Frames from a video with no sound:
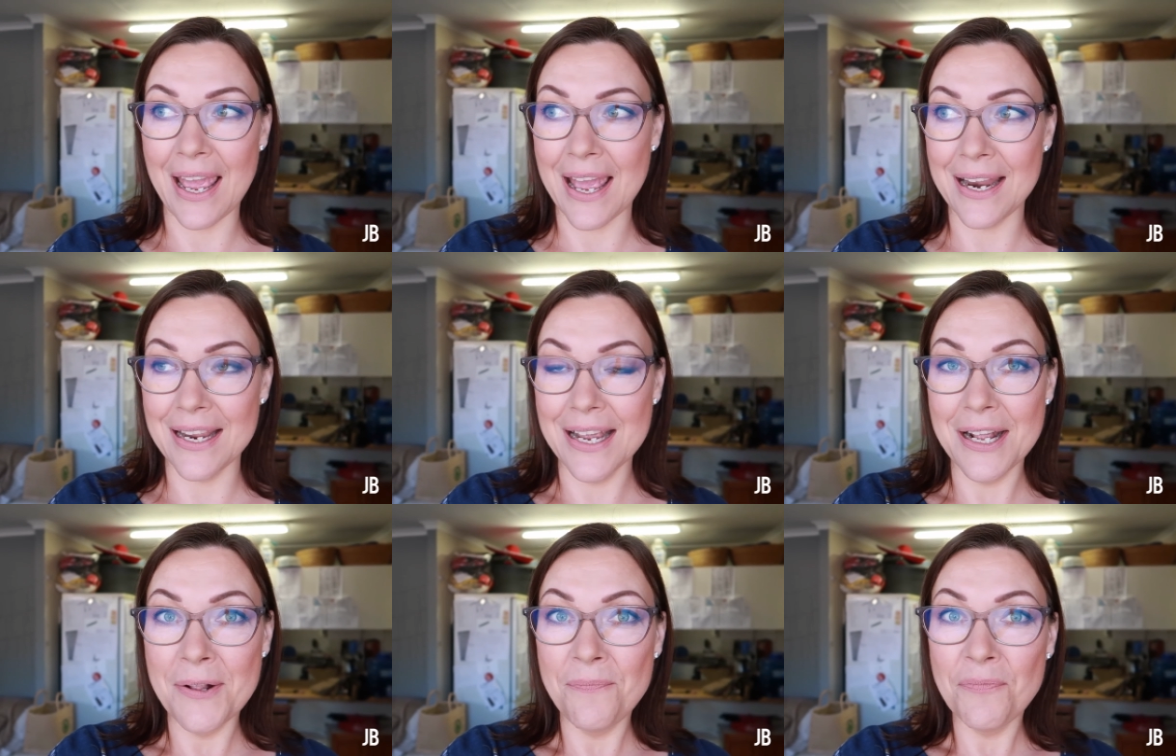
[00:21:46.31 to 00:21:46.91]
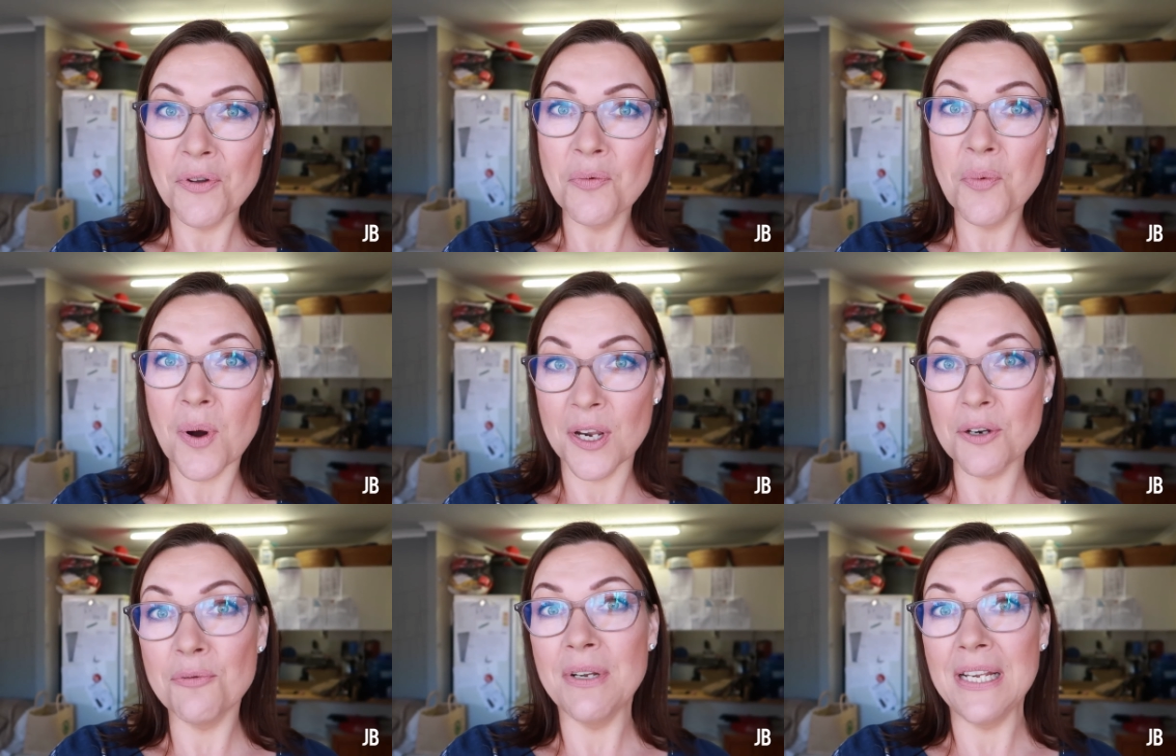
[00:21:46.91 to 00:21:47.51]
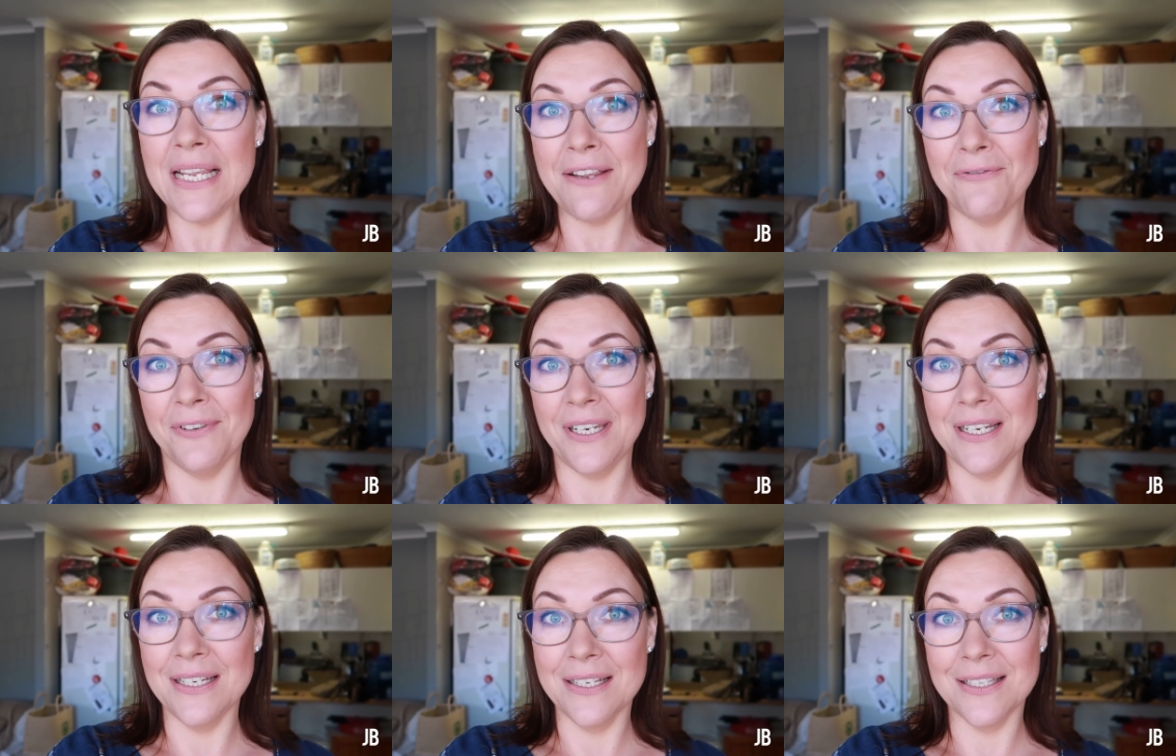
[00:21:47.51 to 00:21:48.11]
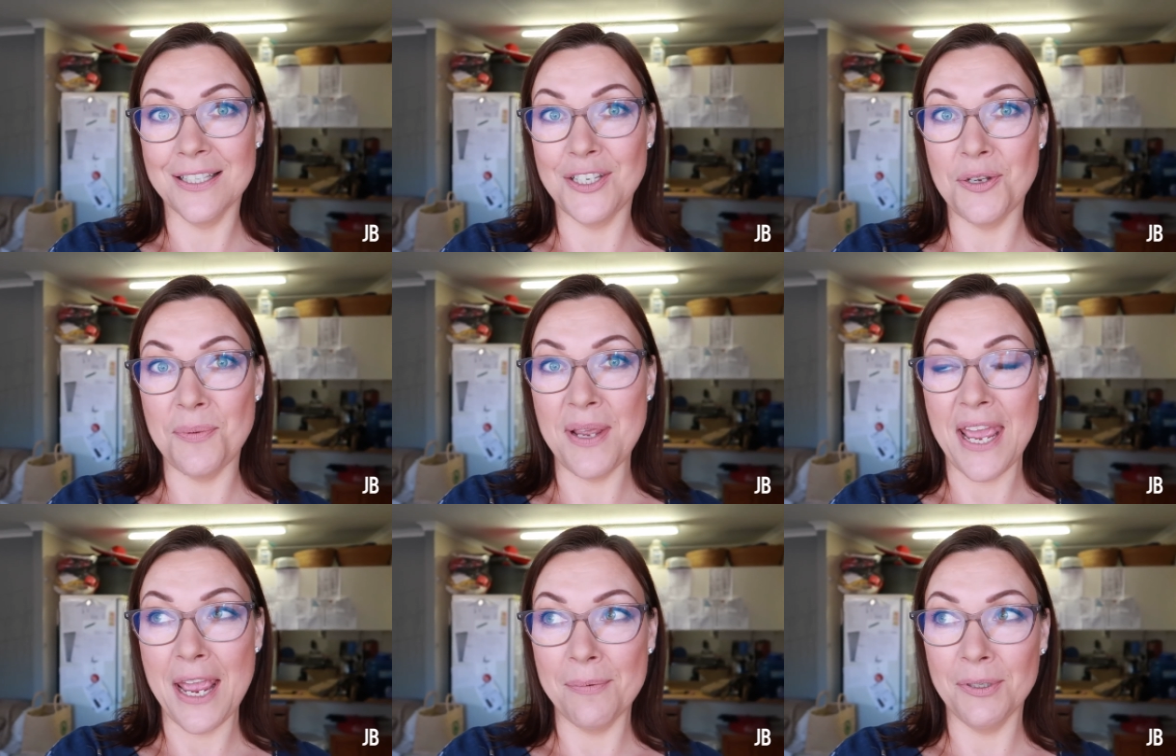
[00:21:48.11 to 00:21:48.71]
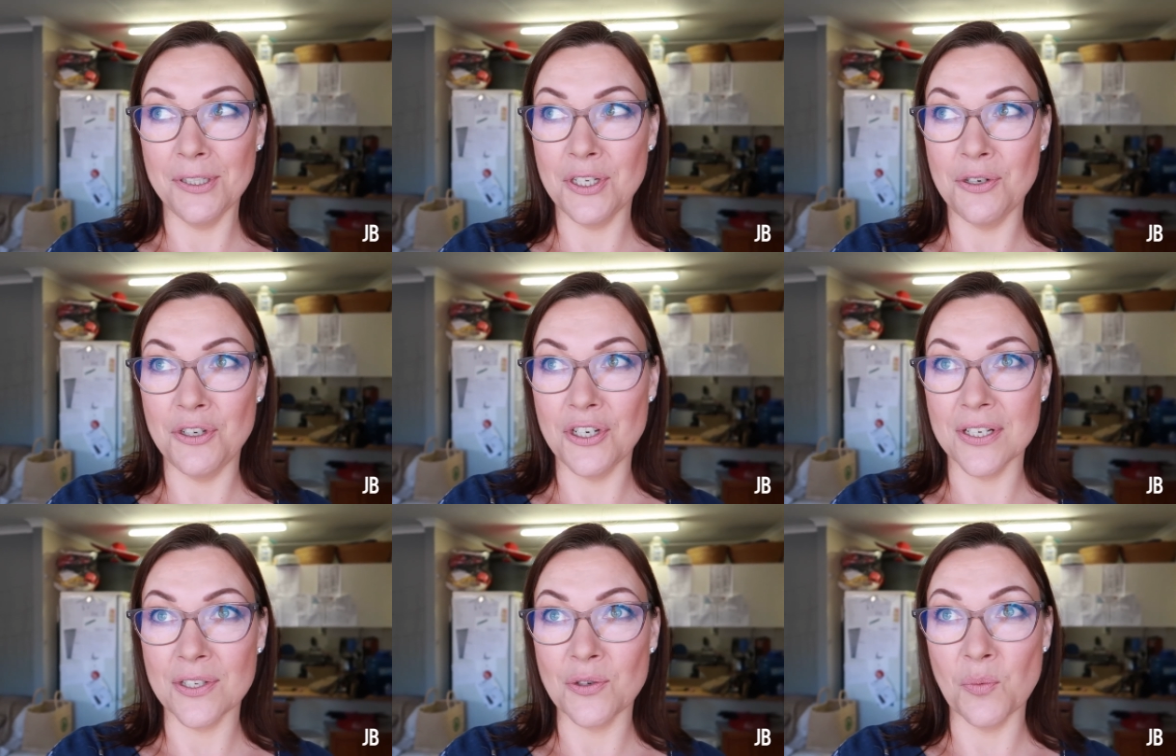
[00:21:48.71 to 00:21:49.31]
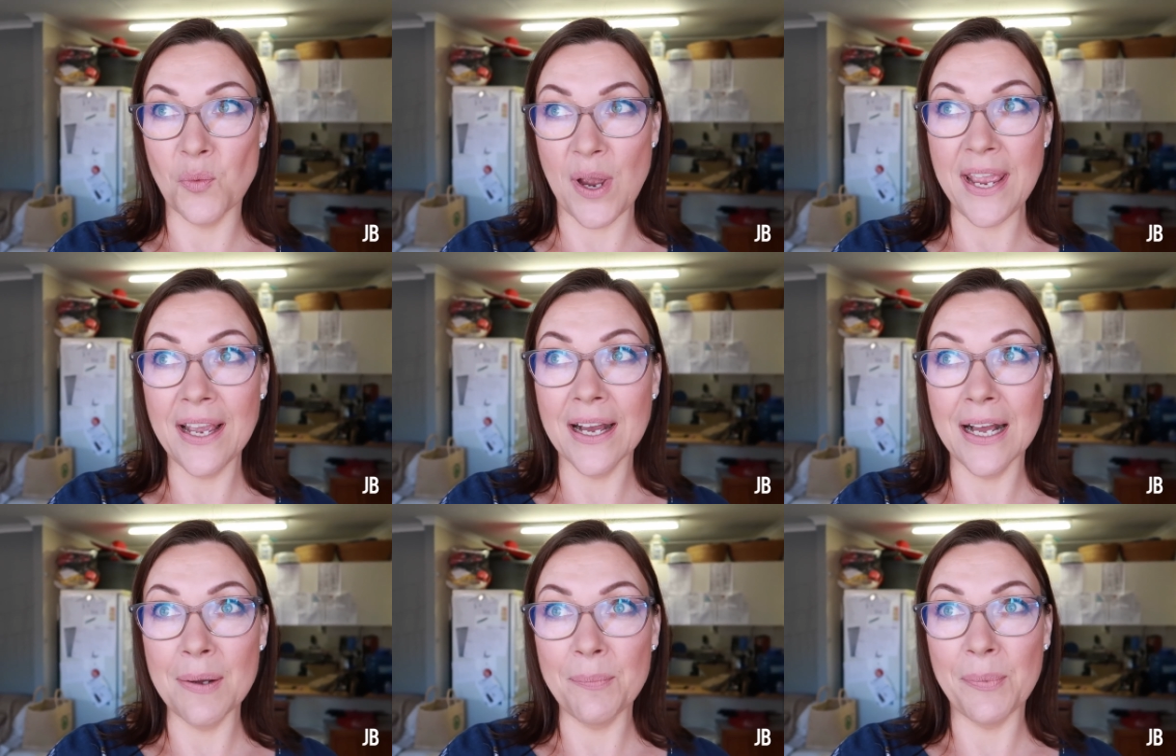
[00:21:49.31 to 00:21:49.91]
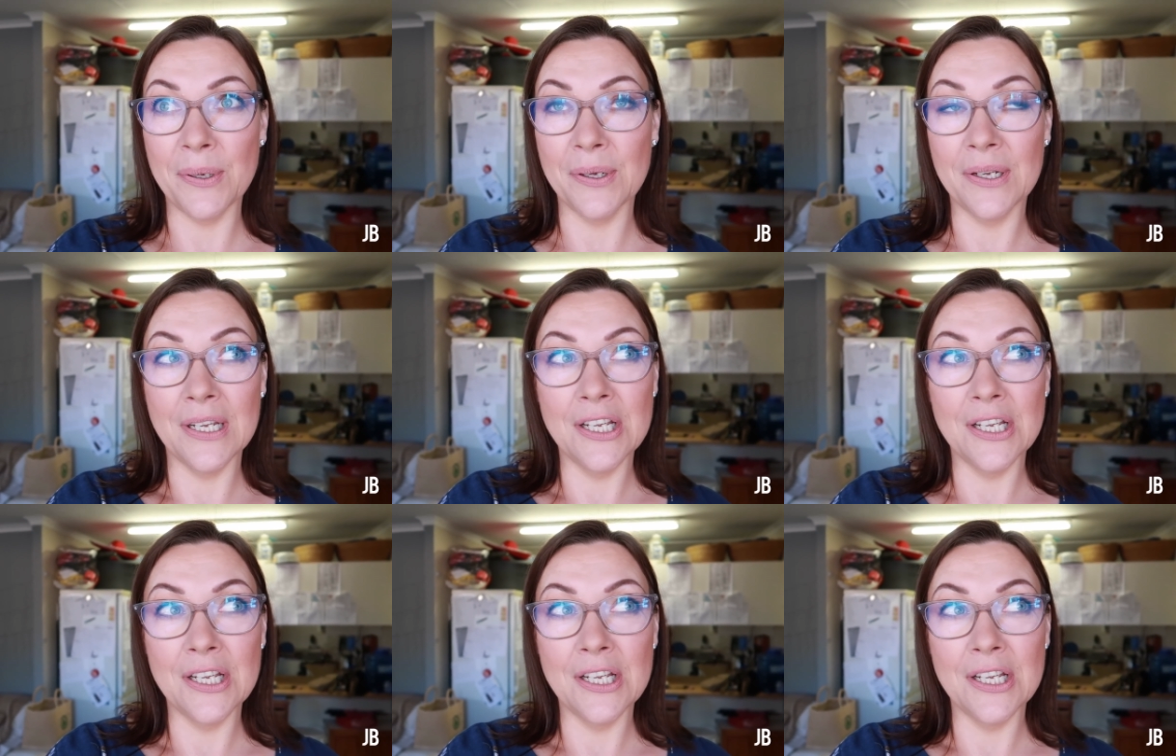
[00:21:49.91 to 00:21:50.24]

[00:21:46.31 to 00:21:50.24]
And what a relief it is to be able to just wake up,